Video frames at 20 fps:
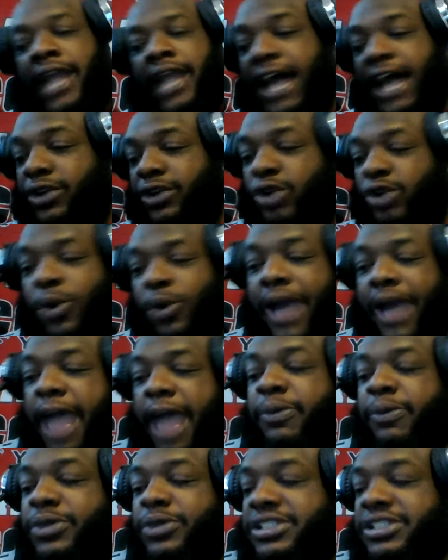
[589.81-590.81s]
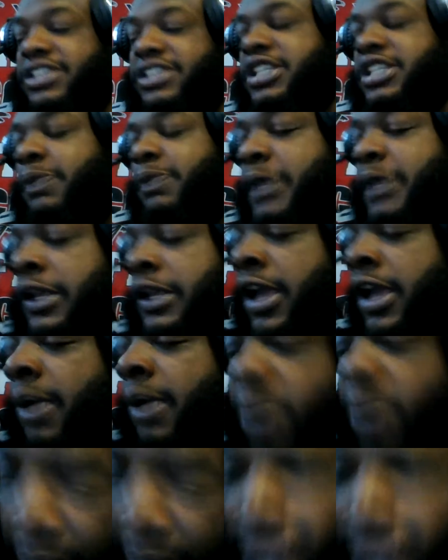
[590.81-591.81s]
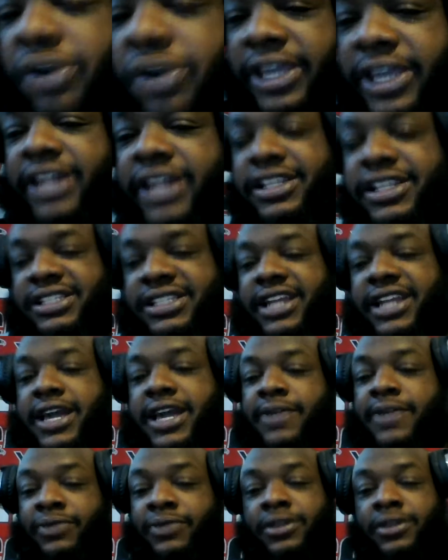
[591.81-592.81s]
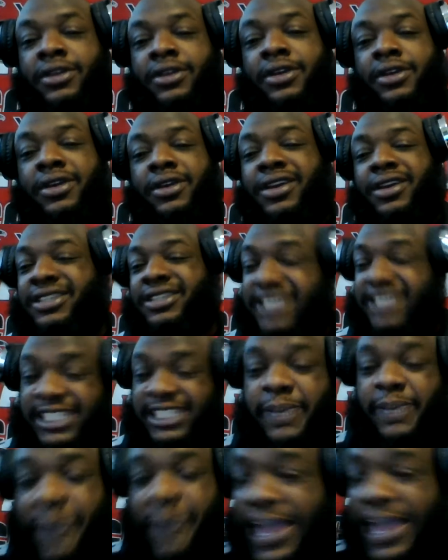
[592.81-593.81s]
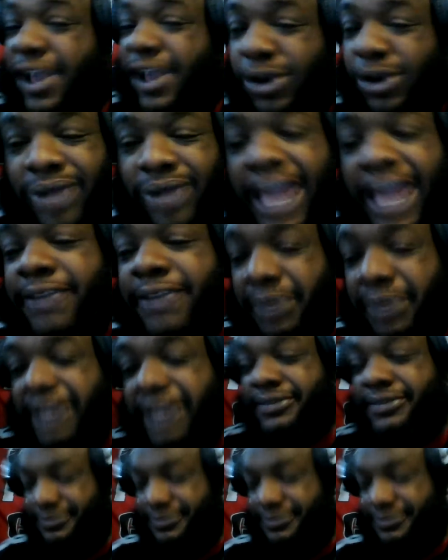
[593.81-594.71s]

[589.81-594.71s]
I don't know what happened with CTP, but we're going to get into that. CTP ain't going to like me.